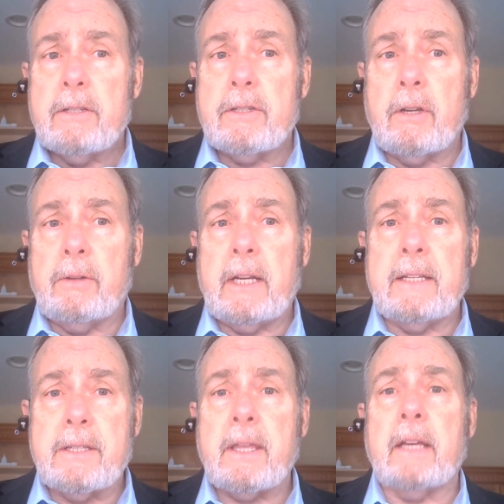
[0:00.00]
So that
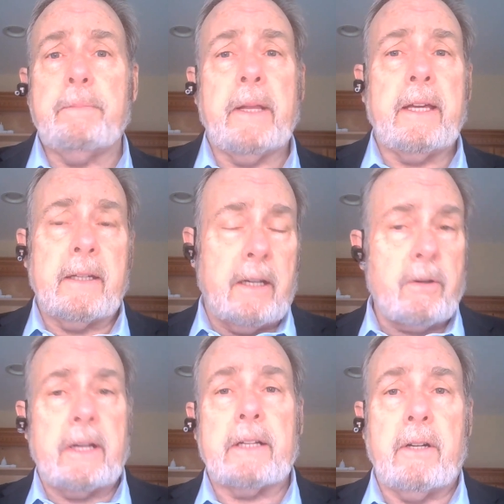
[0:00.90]
instead of playing a
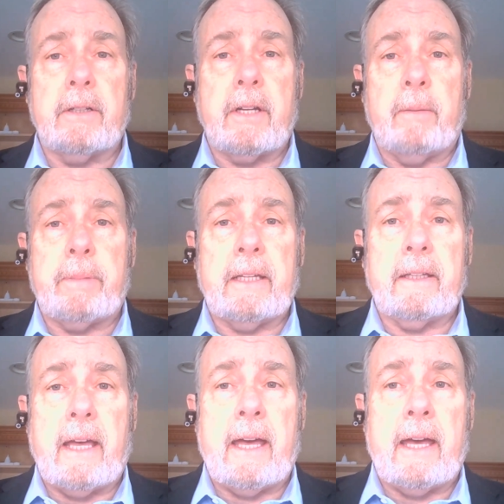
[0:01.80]
credit card
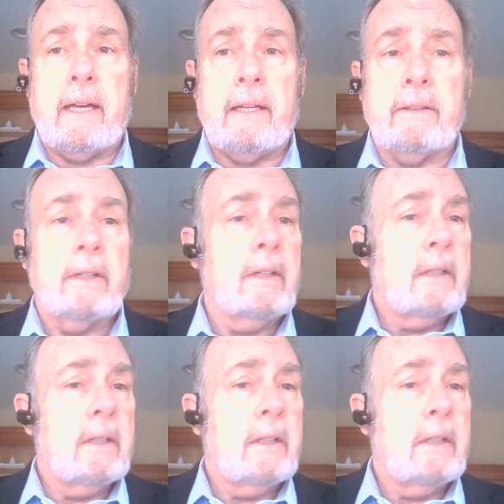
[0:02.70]
company and